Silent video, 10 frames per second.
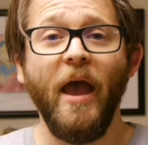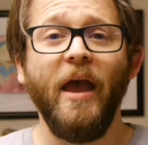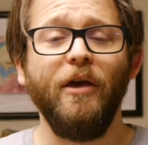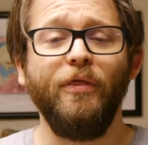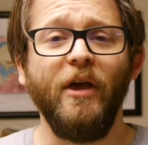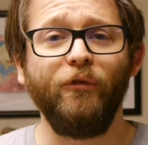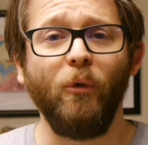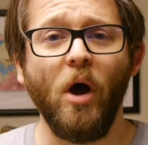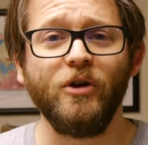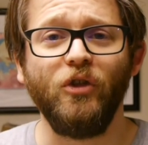Hey, thanks
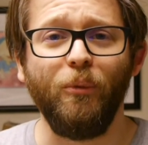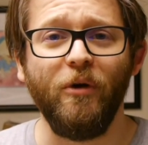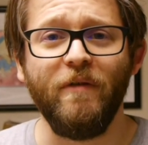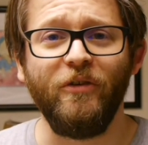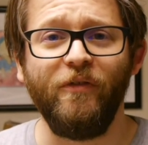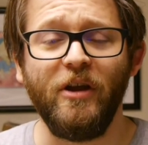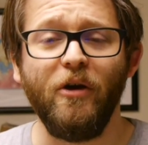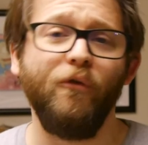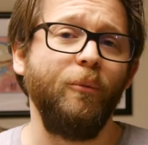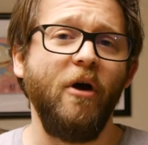for watching the previous
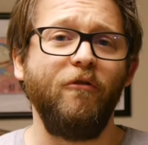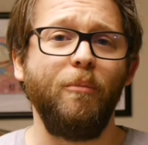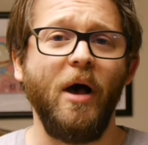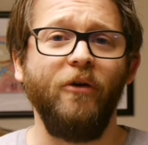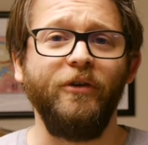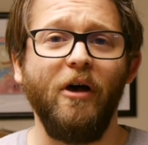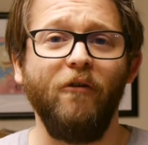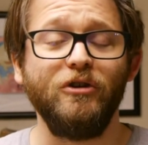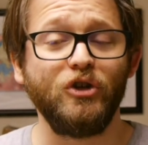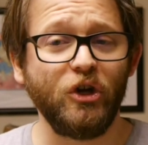video from Graphic Policy
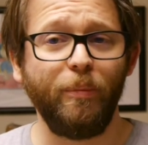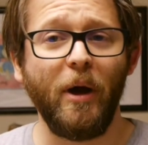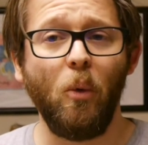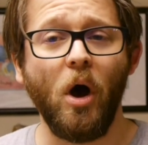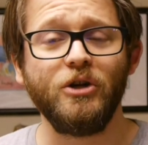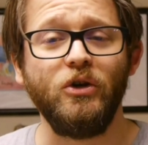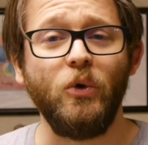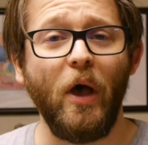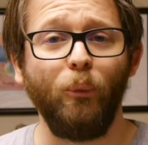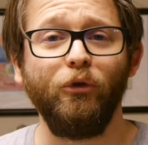Television. Just by watching,
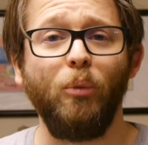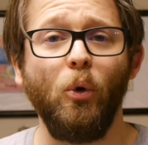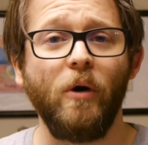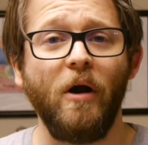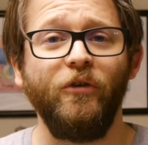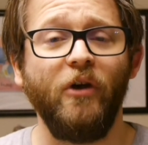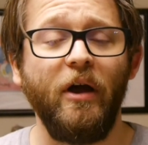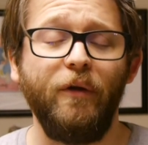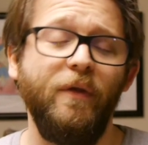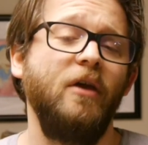you help support our
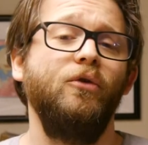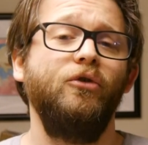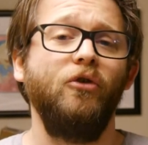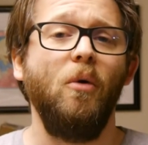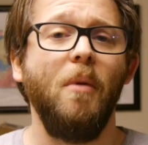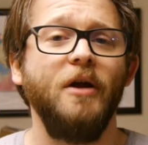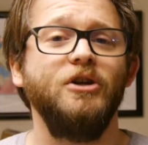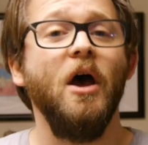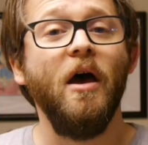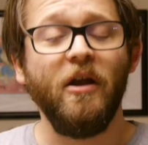site. Thank you so
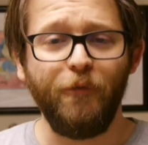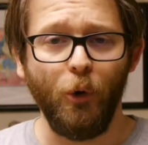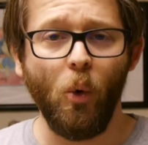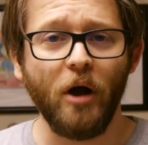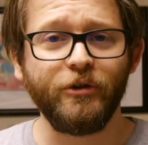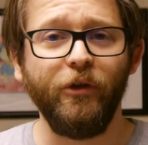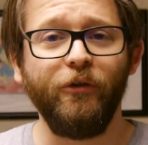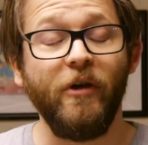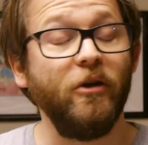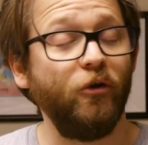much. Now, if you're watching
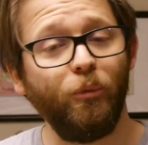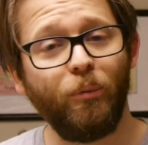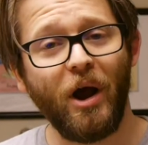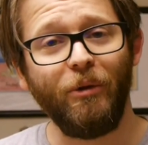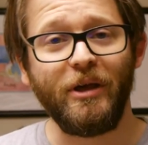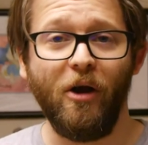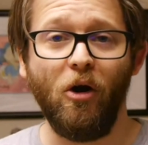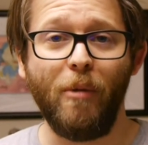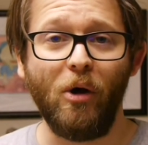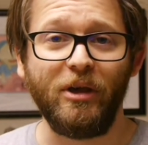these videos, you probably
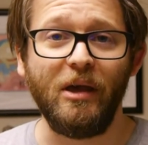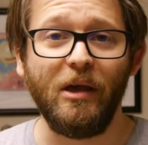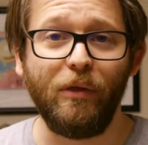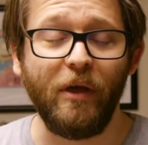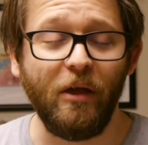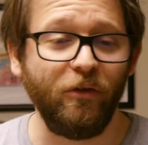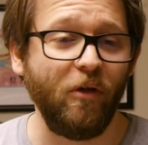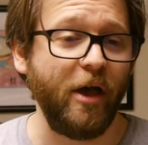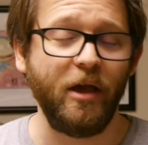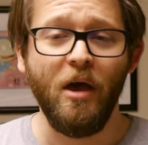care about geeky things
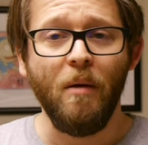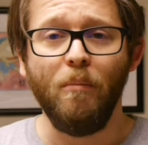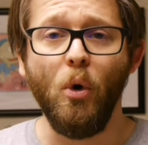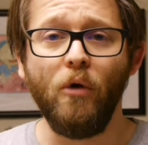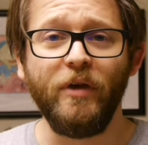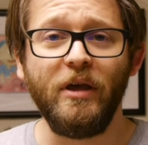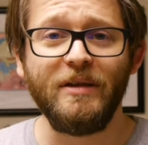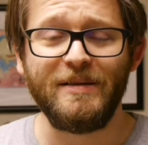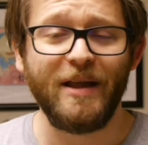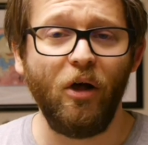like
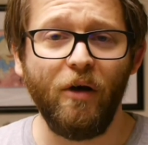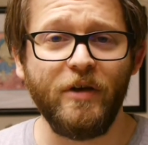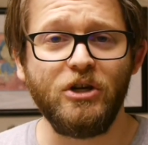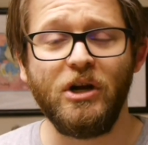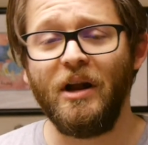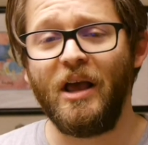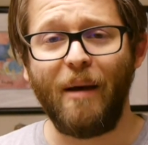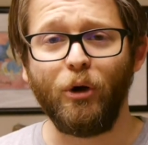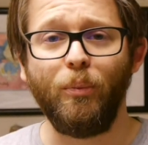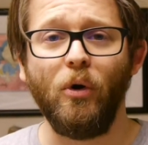movies, television,
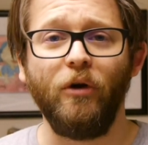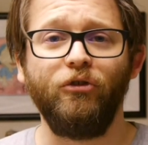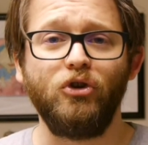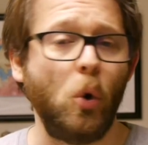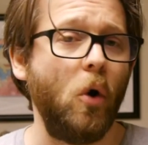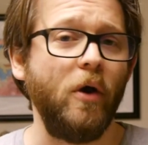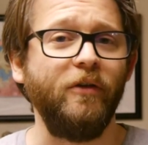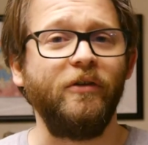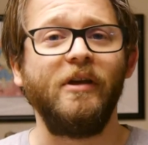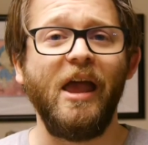comic books,
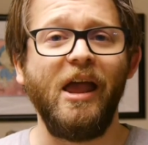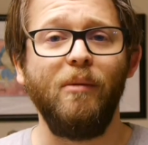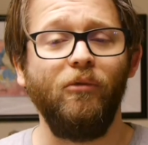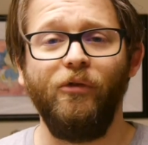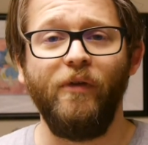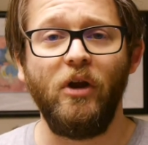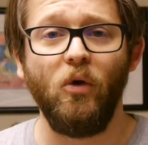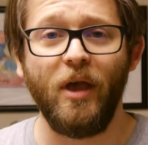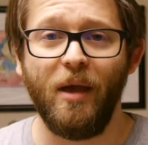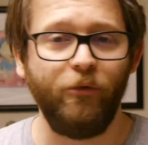toys, games,
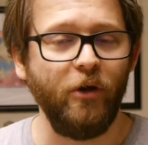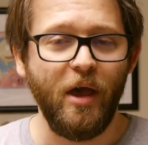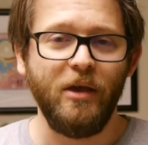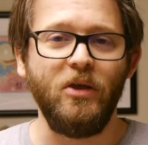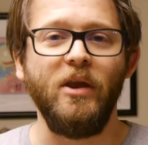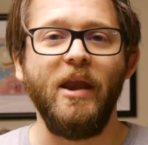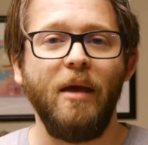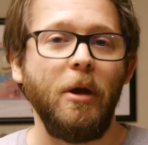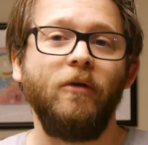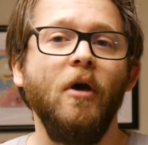video games you
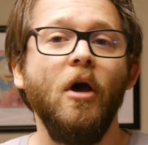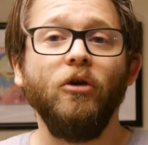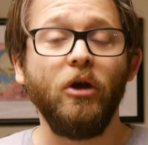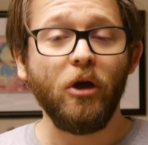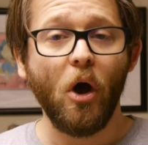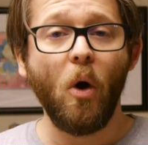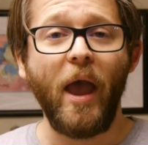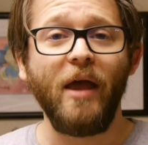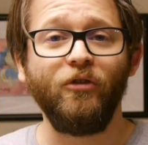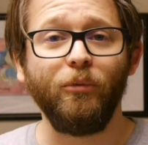name it. You can go
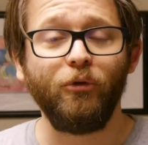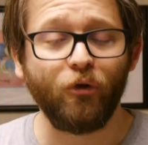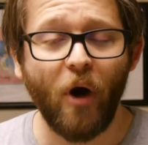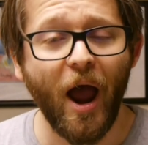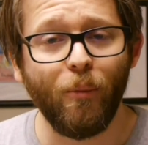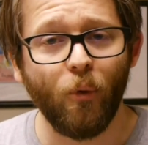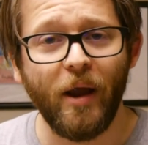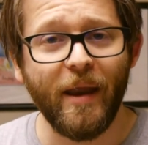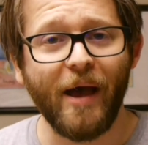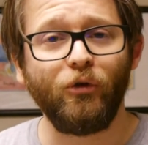and subscribe
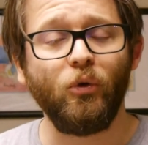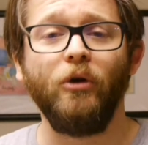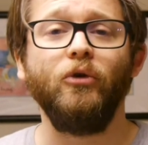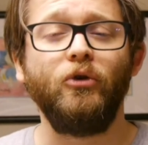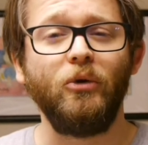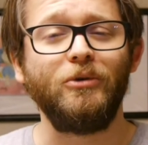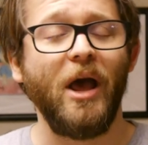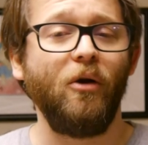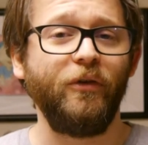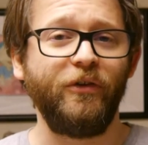right now to our YouTube
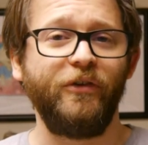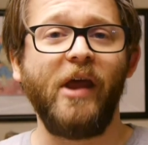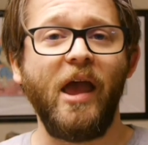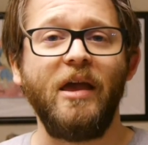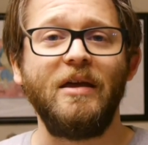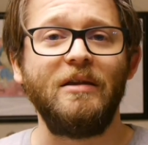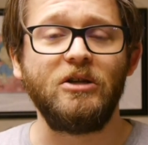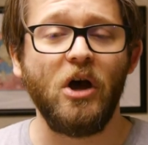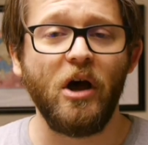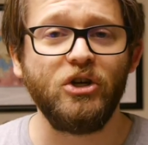channel to stay
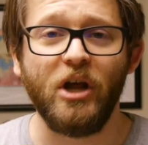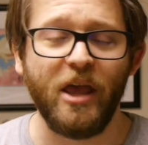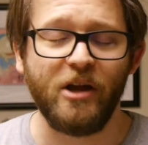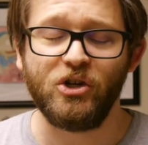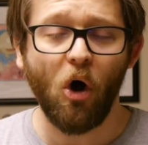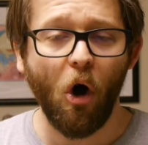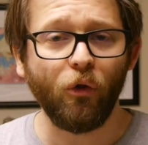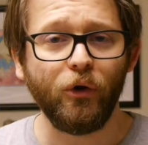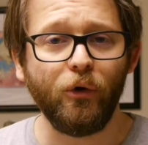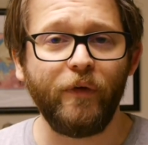in touch and catch
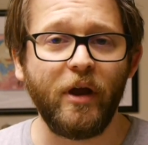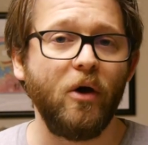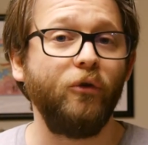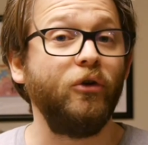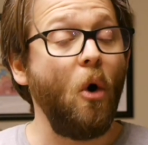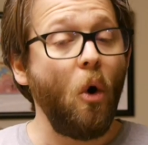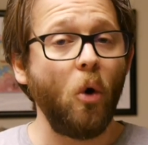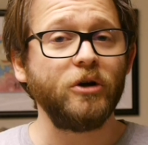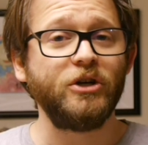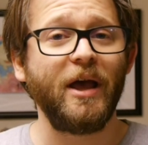all the new videos,
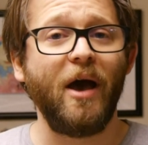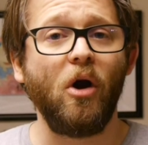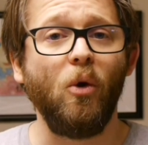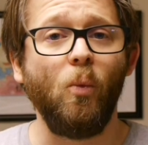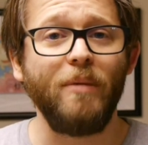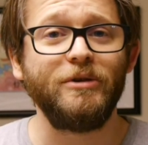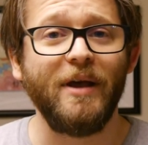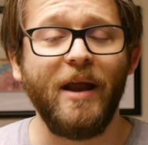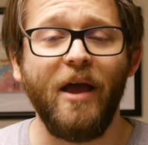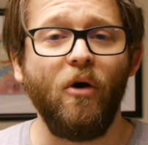or check out our
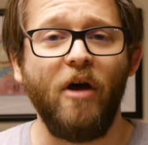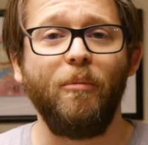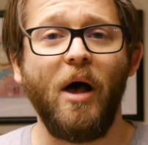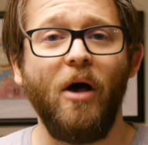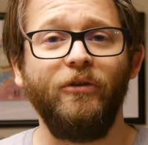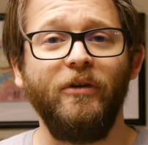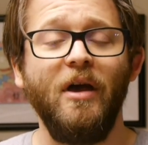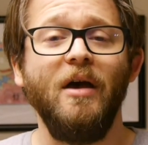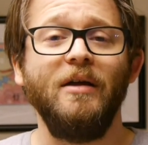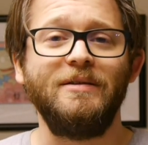website at
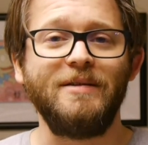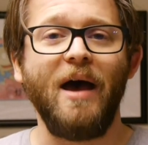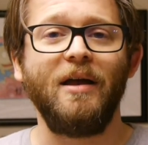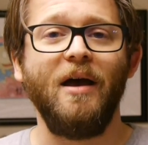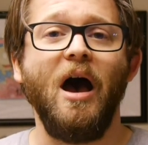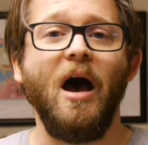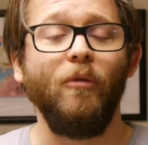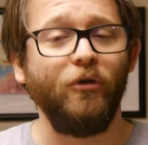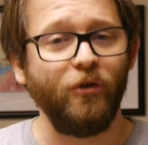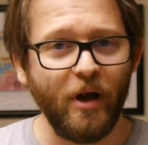
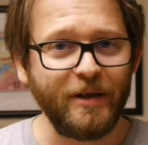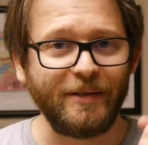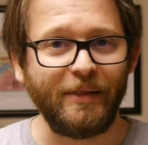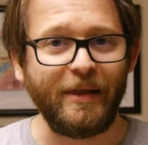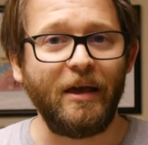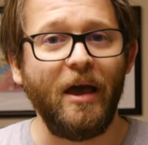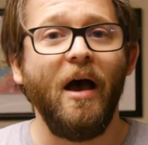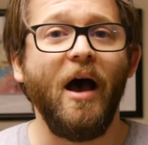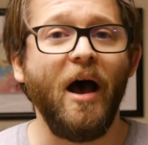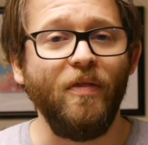graphicpolicy.com. There's a nice link
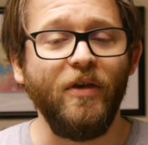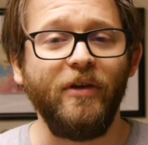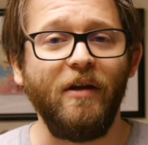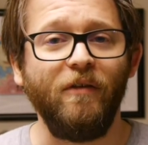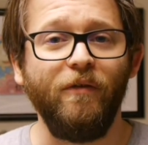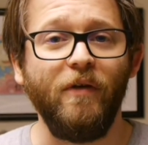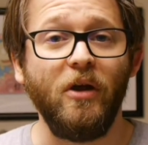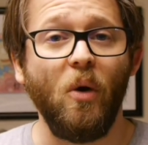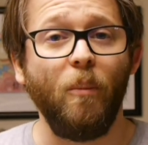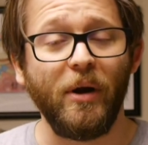on this end of the video.